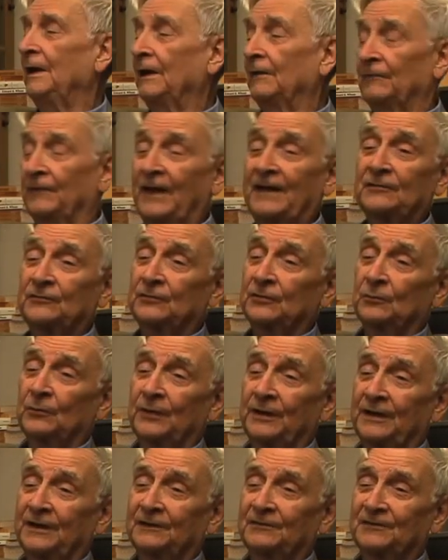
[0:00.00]
If that's the
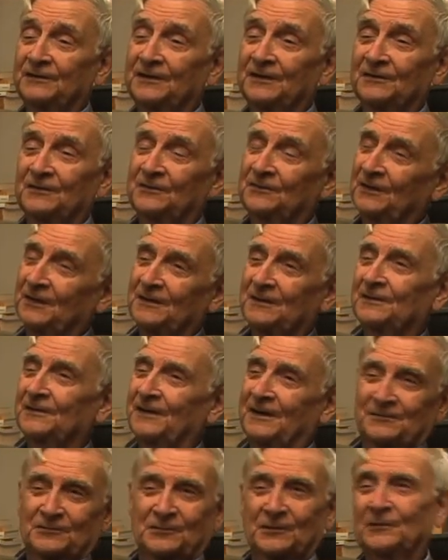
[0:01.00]
way it gets settled,
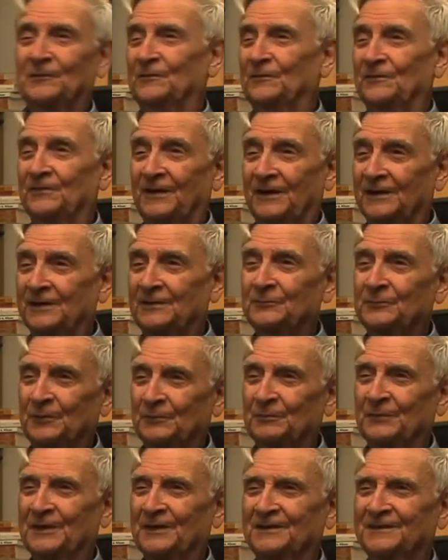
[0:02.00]
that's just fine
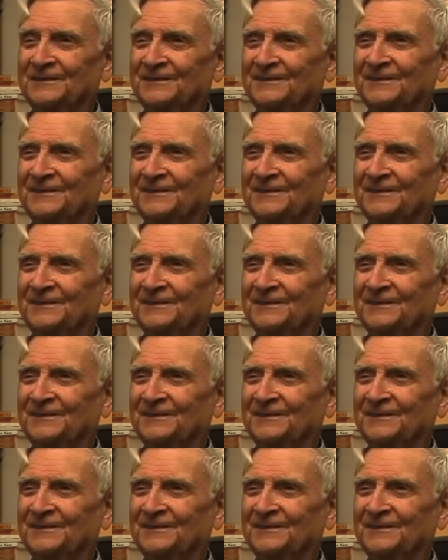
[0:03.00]
with me.